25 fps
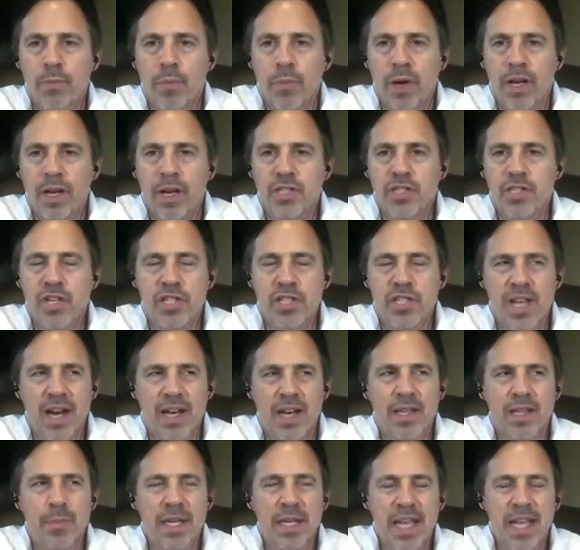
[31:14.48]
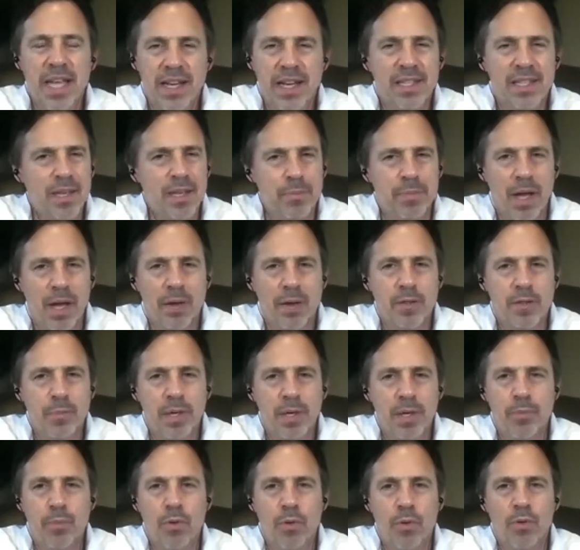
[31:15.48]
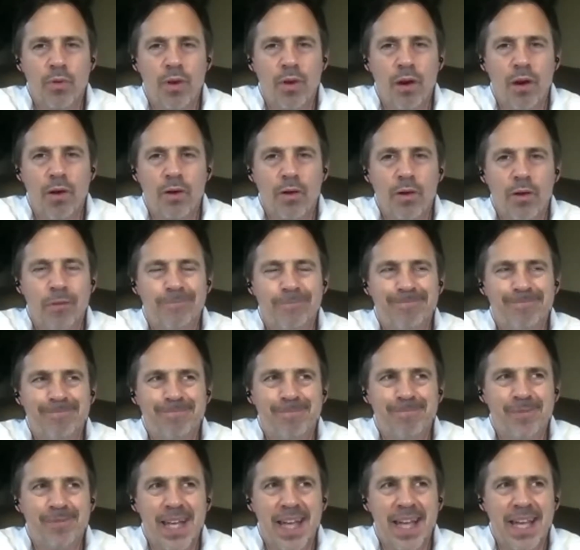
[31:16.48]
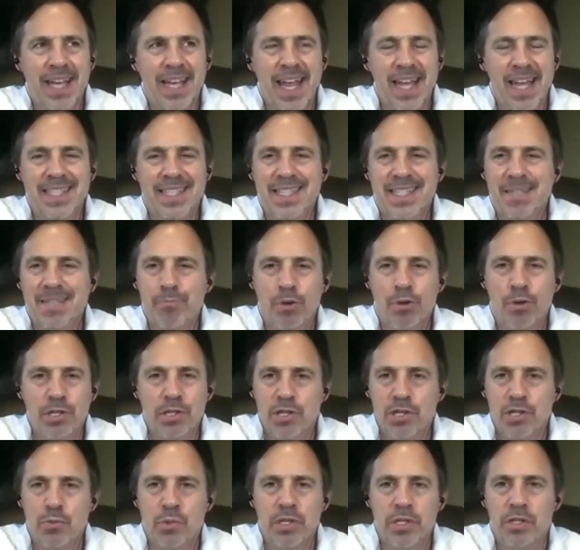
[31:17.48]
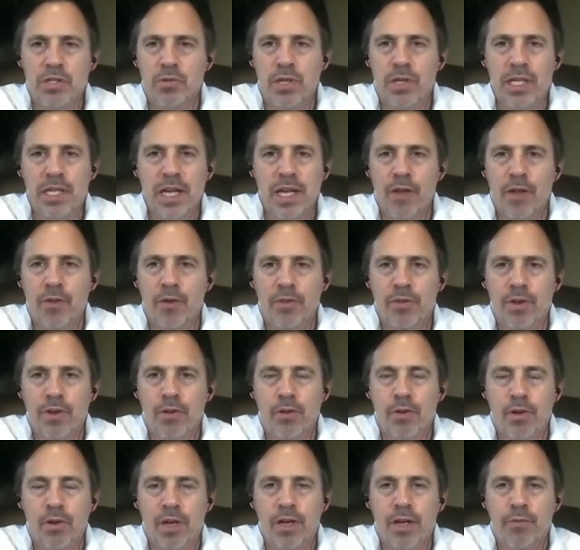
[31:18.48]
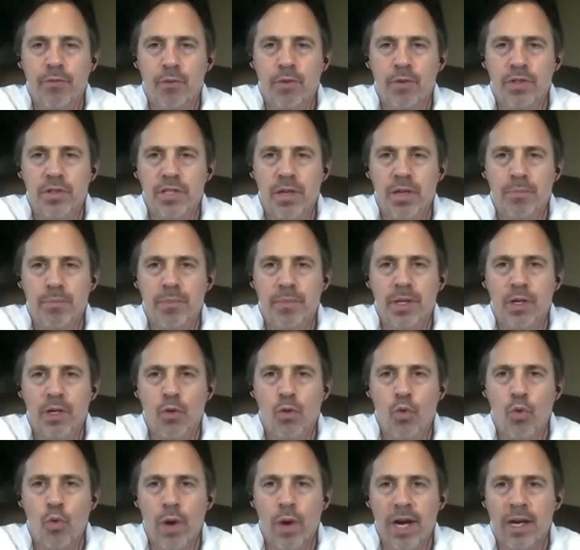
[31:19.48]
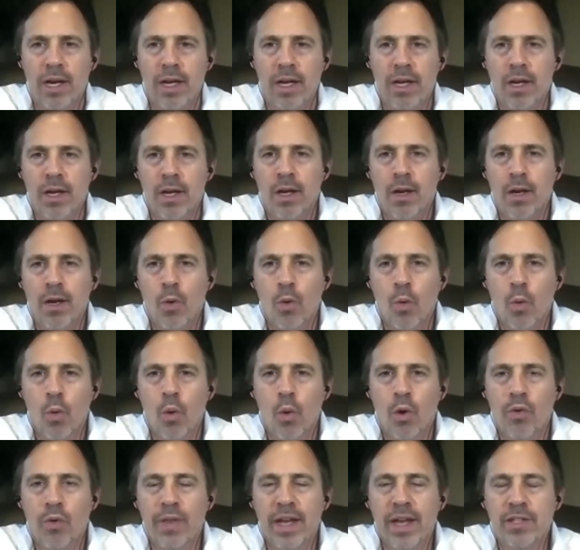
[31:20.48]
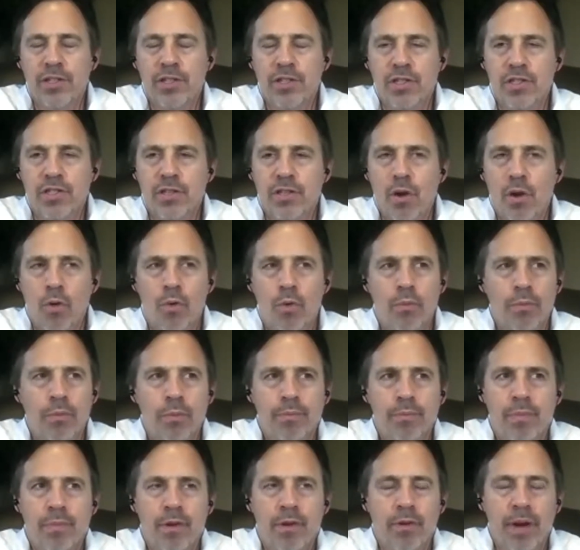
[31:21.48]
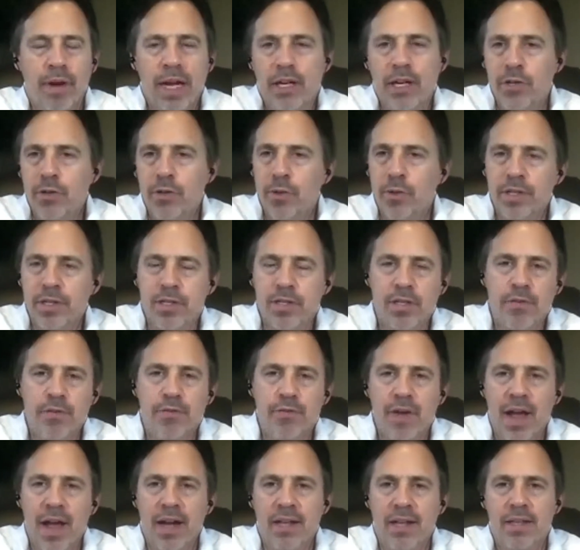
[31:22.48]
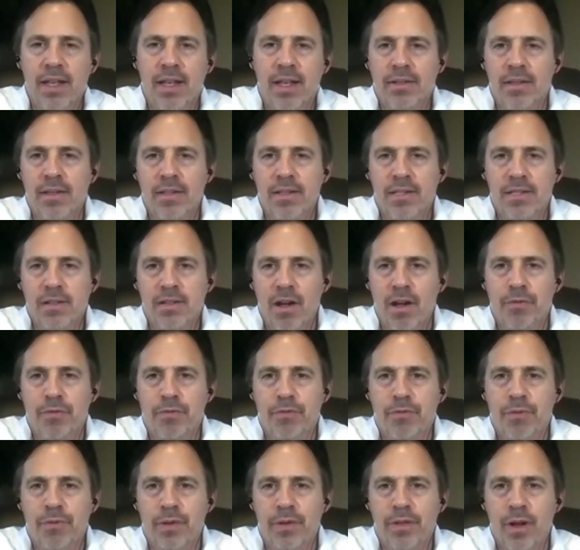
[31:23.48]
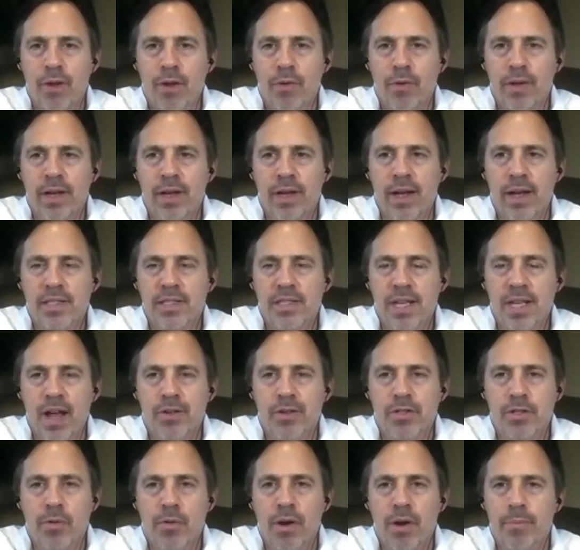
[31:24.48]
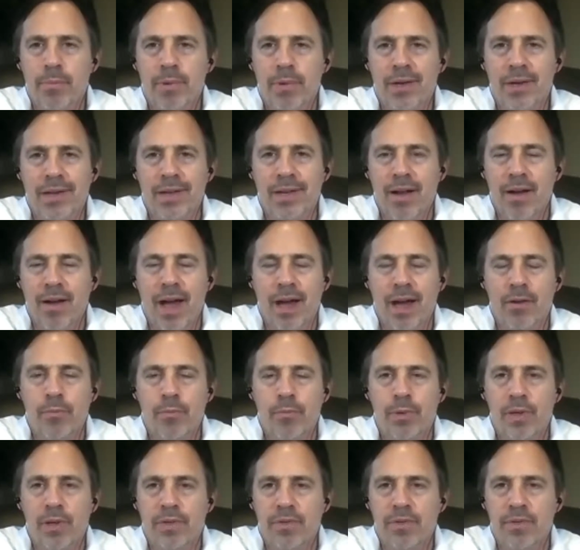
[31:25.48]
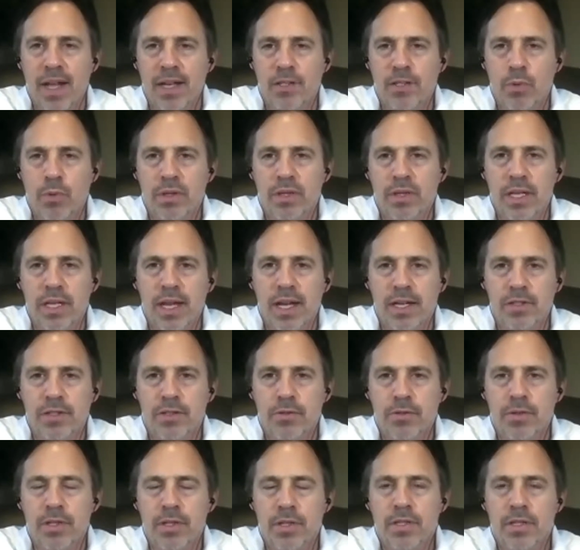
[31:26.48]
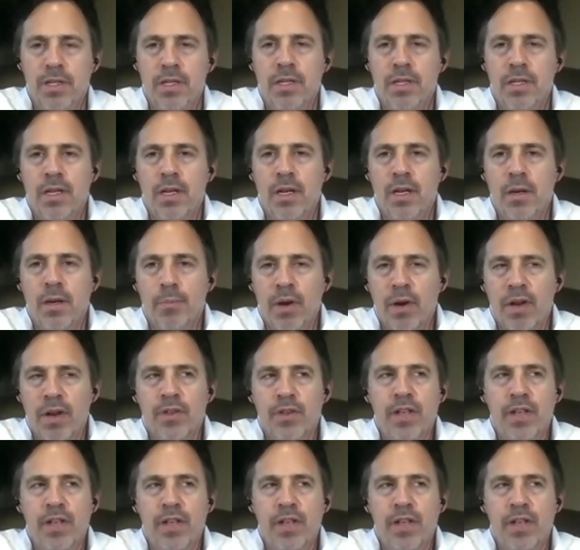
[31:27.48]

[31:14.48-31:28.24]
But it's just that in the beginning, sometimes they can't put two and two together. They're looking for something quick, or they're ignorant to the fact that this stuff, yeah, it sounds great, but I don't believe that's what the answer is. But if you